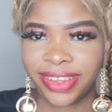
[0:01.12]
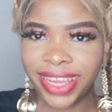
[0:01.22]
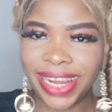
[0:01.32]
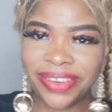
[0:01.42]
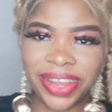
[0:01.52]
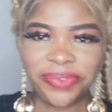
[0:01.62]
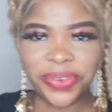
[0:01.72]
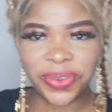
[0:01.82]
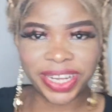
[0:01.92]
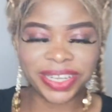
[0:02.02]
Hello
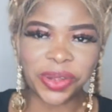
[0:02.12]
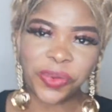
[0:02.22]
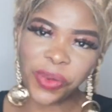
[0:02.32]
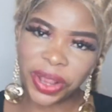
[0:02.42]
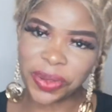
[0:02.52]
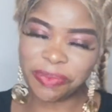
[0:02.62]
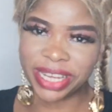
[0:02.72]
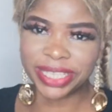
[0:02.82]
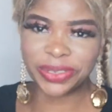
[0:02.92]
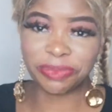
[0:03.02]
everyone and welcome
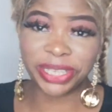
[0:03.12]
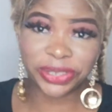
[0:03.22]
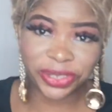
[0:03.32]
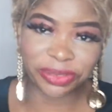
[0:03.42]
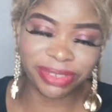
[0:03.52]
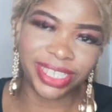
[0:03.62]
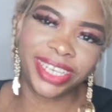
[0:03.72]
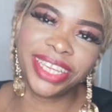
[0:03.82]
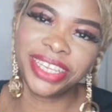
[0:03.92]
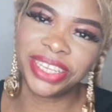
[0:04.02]
back to my YouTube
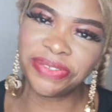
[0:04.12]
channel.